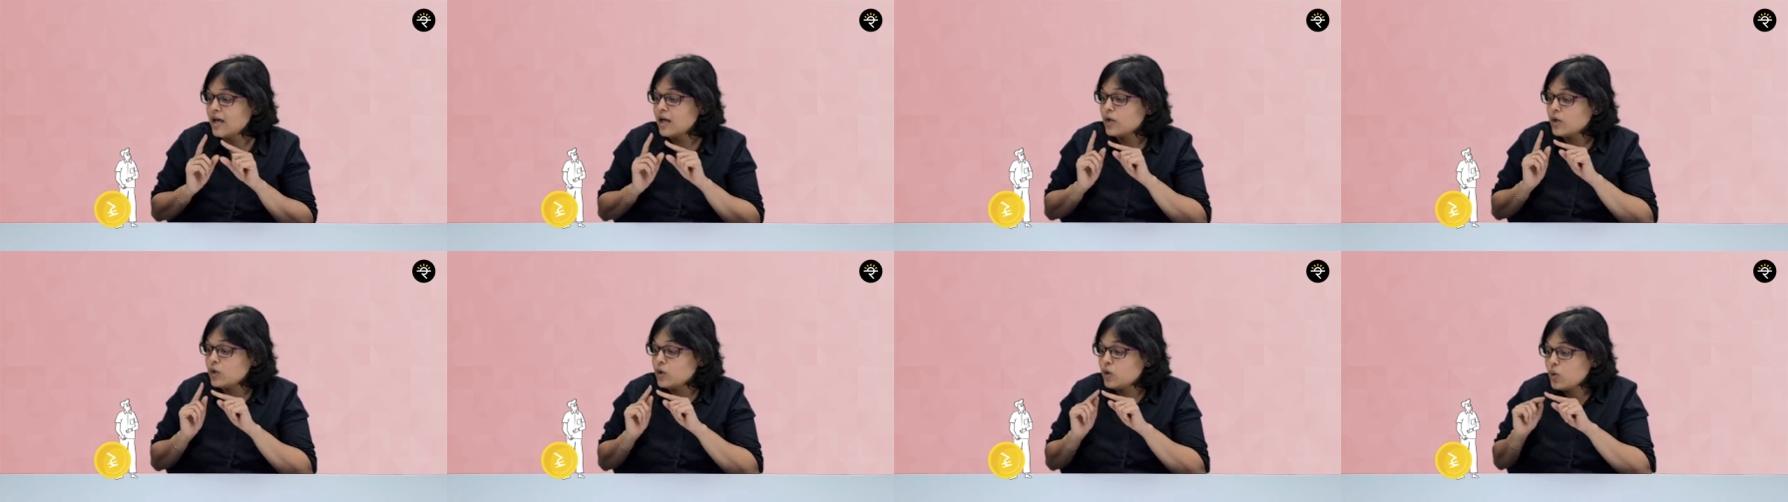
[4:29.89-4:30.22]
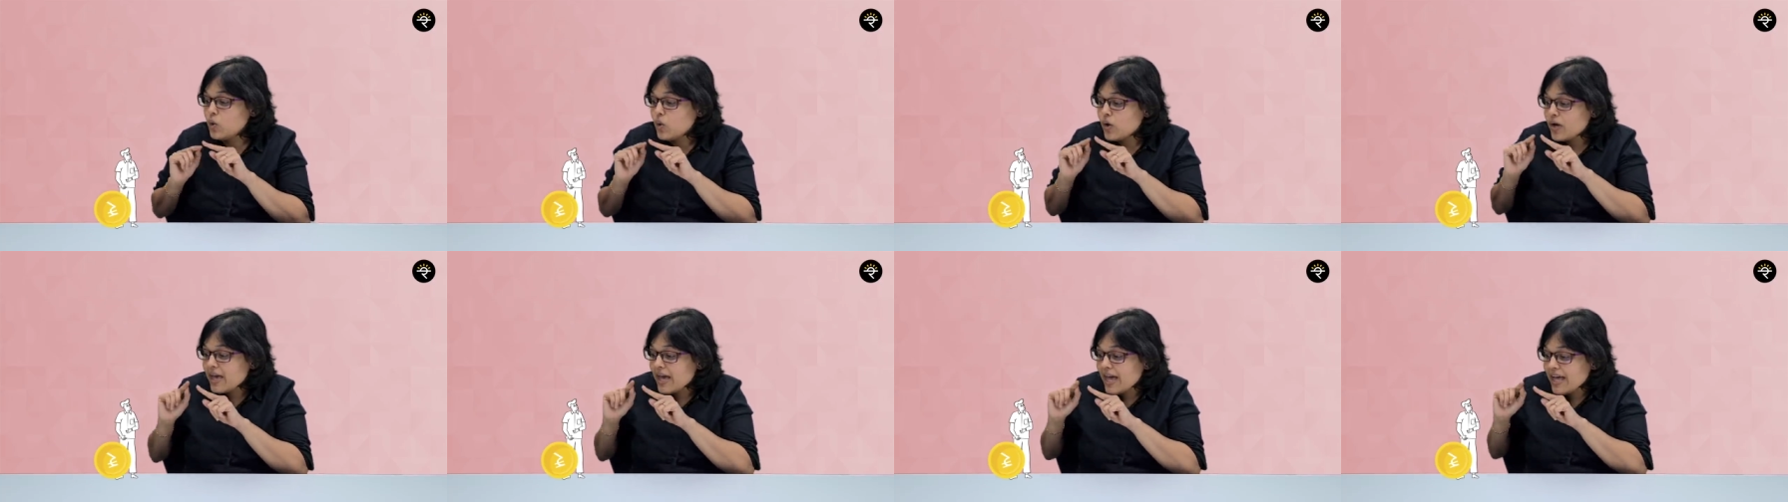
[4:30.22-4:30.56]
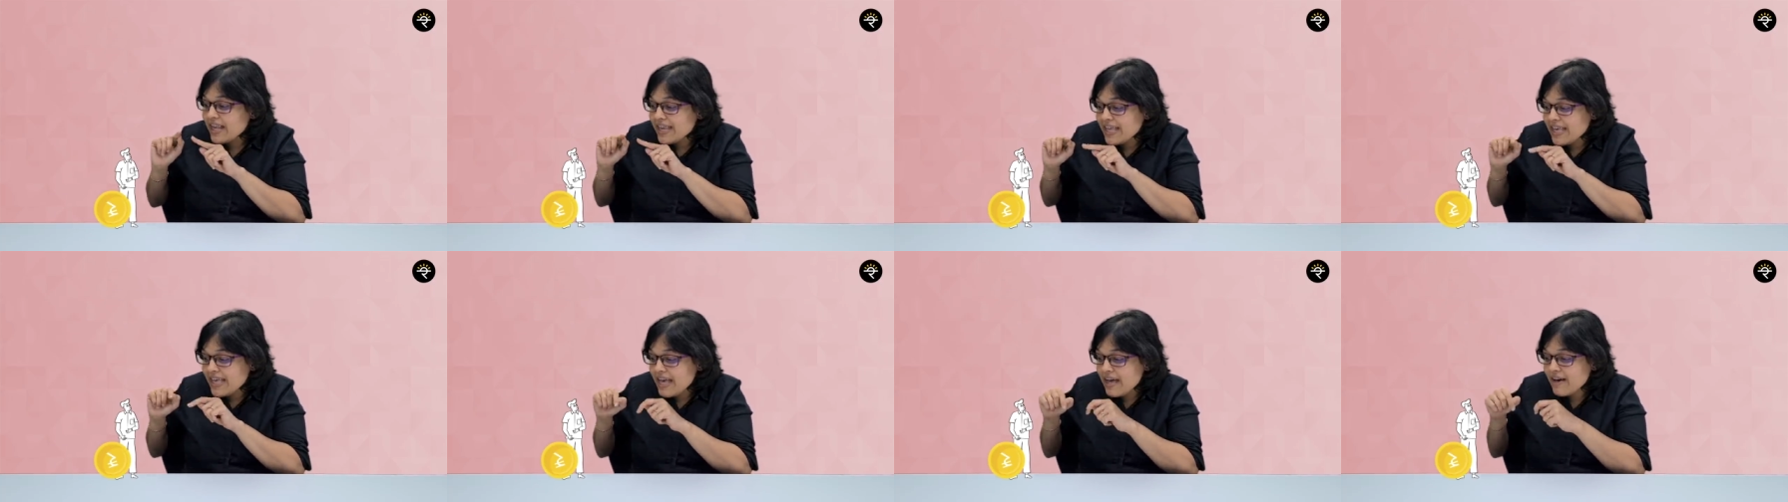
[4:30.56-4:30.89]
you
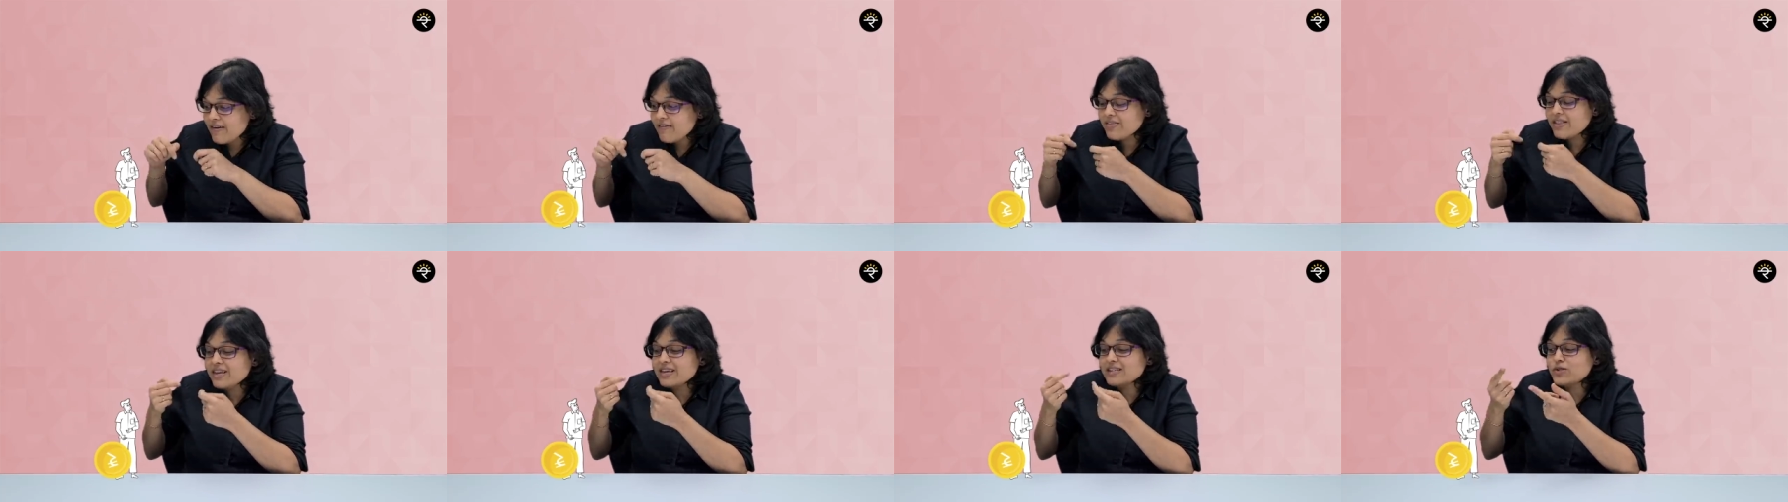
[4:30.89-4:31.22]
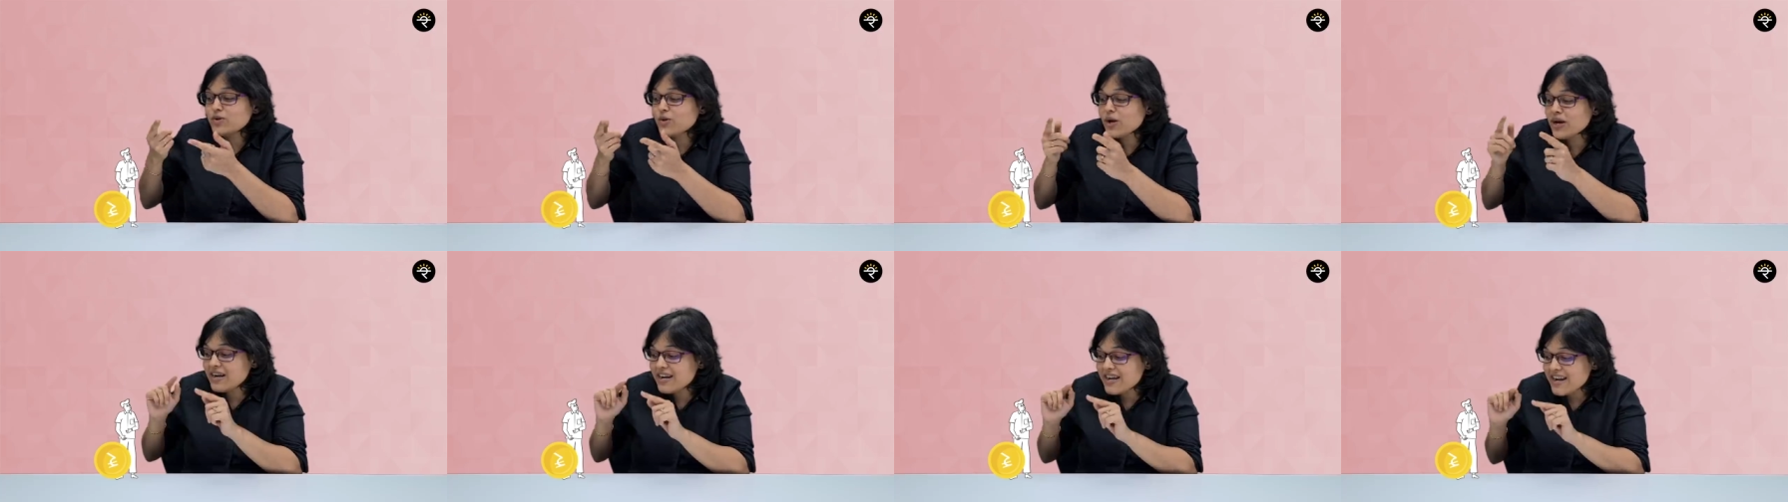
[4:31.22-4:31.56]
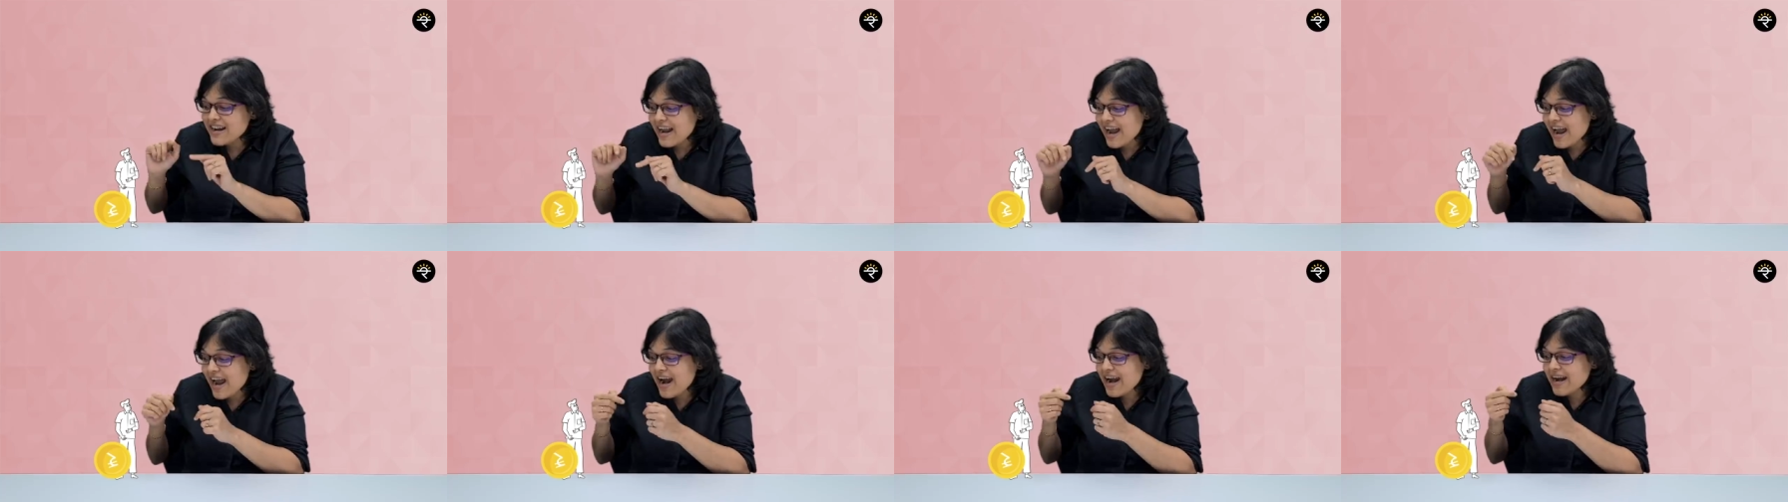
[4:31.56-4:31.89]
can give this, you can
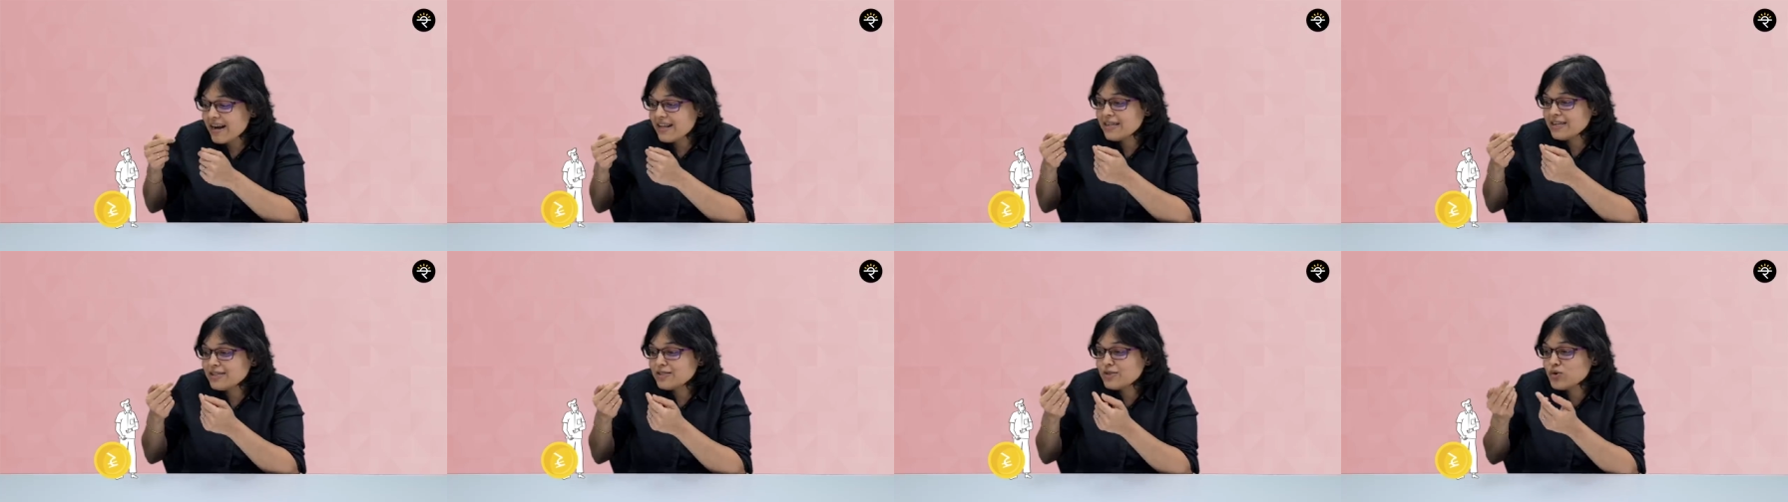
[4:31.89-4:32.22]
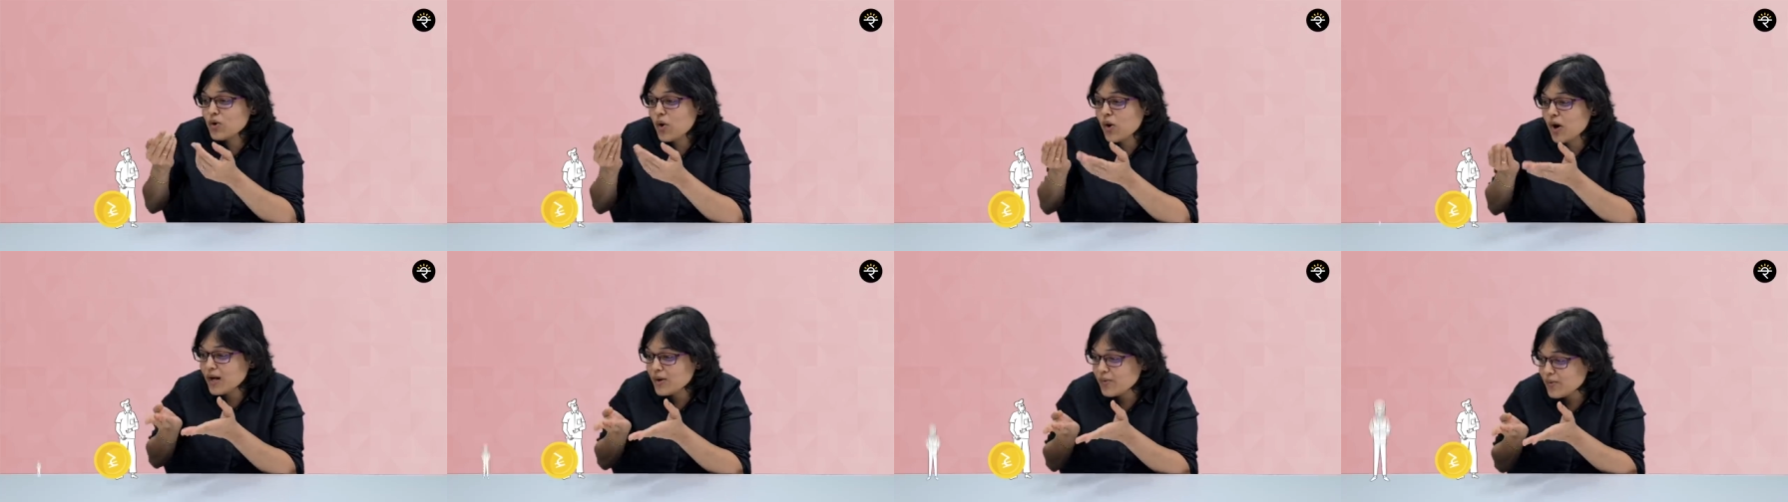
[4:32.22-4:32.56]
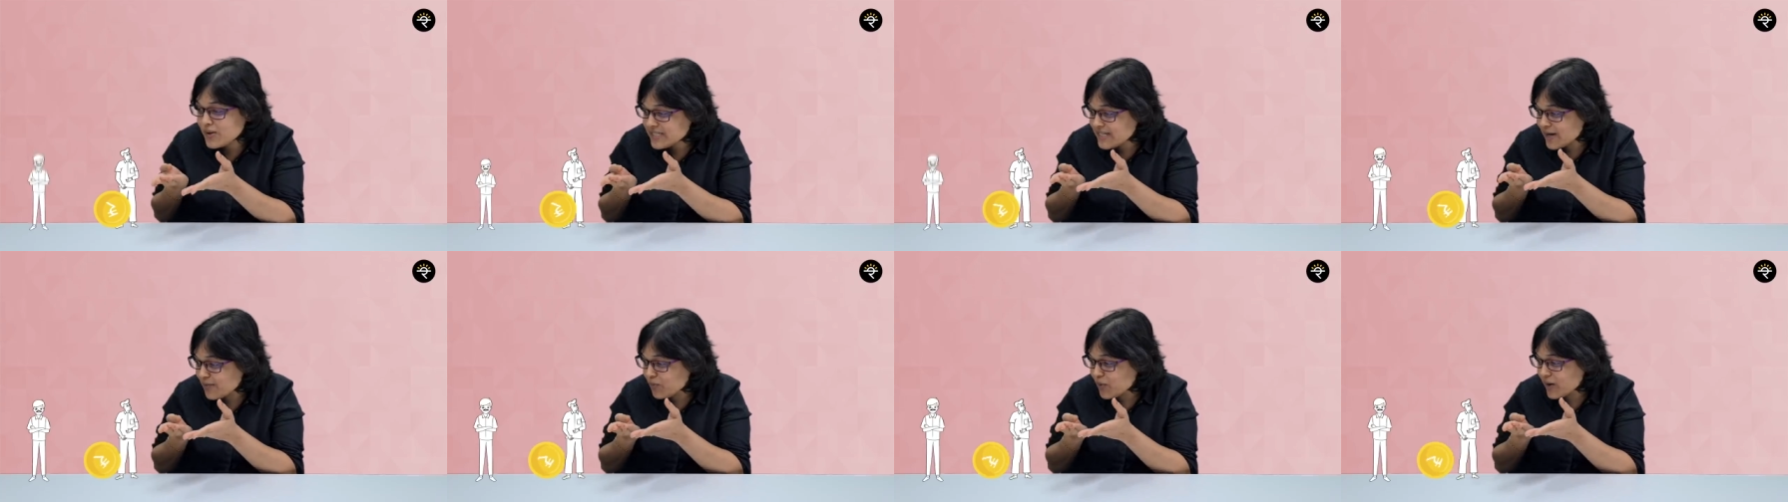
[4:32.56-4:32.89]
trade this token
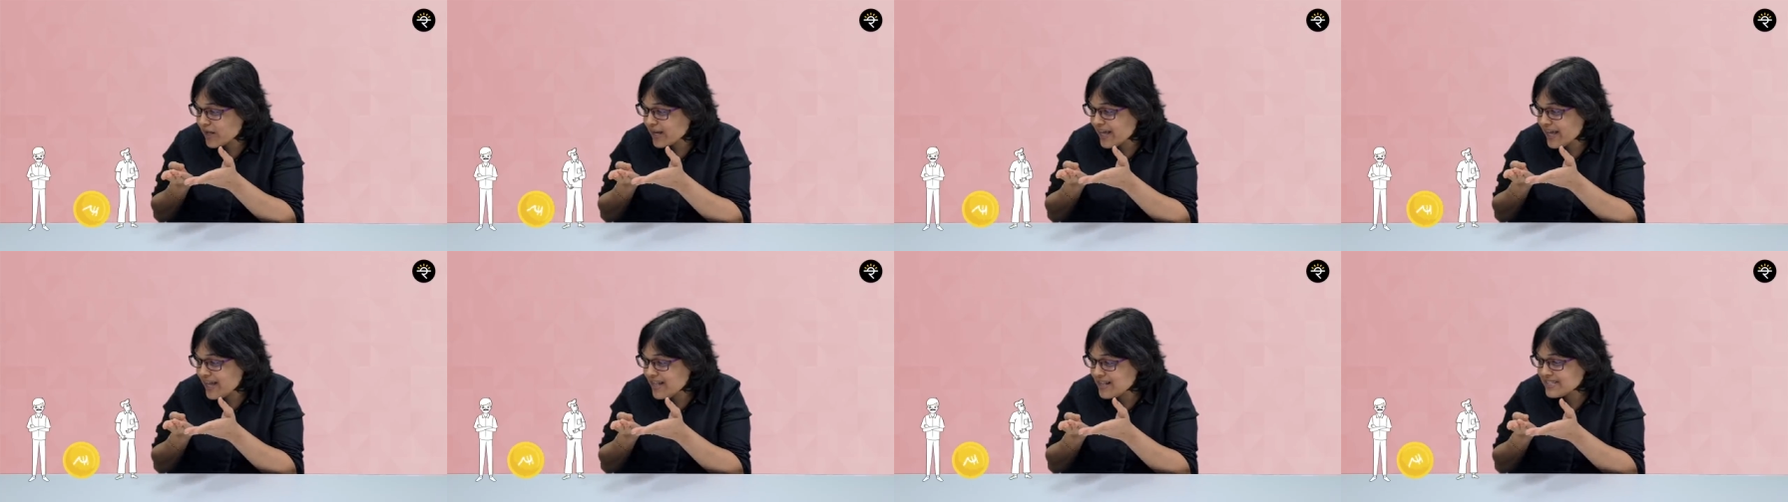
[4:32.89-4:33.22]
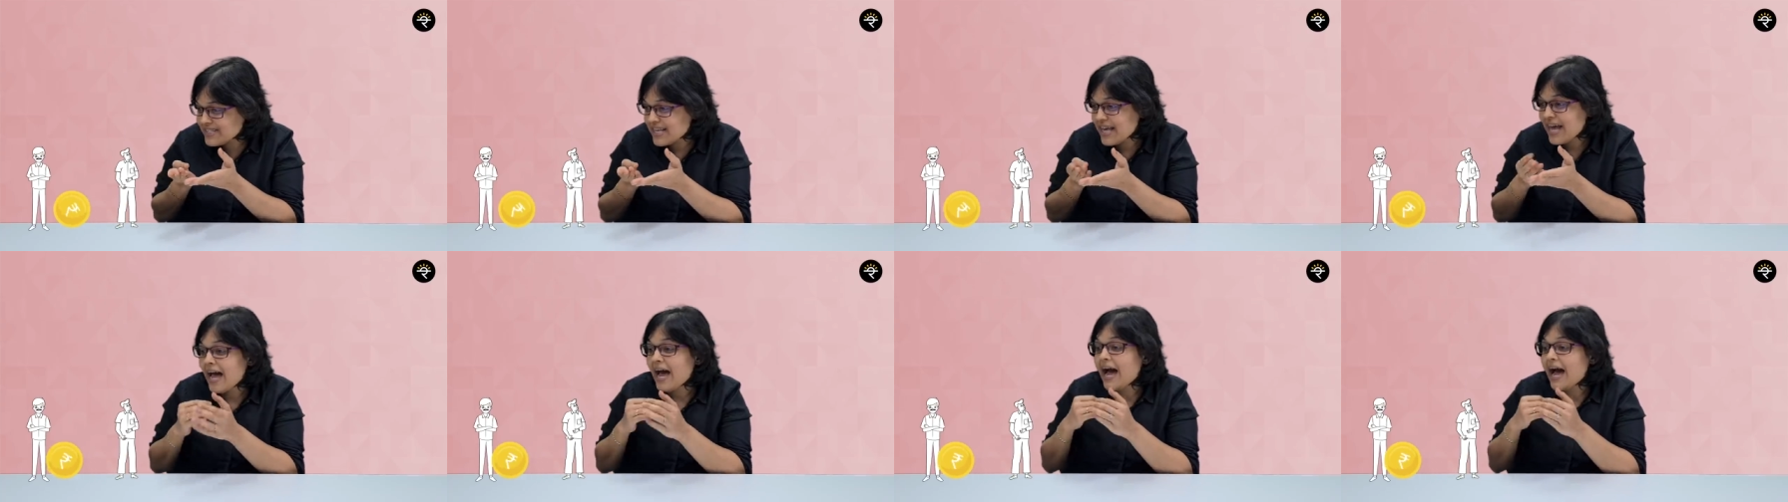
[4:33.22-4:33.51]
with someone else,